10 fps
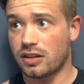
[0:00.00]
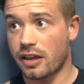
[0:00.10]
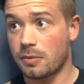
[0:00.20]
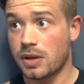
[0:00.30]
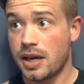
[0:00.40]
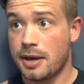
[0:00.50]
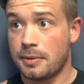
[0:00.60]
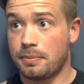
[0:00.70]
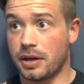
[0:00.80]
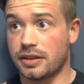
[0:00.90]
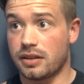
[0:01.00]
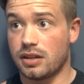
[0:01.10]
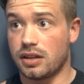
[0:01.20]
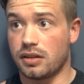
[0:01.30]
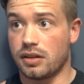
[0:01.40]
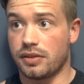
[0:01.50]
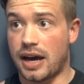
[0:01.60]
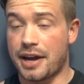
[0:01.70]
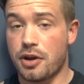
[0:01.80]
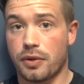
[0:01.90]
all of them, but
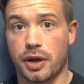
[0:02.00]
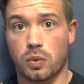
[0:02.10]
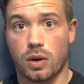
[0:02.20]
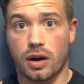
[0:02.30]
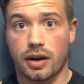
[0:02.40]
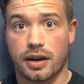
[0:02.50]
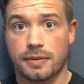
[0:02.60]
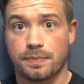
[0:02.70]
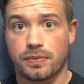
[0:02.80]
I know they work.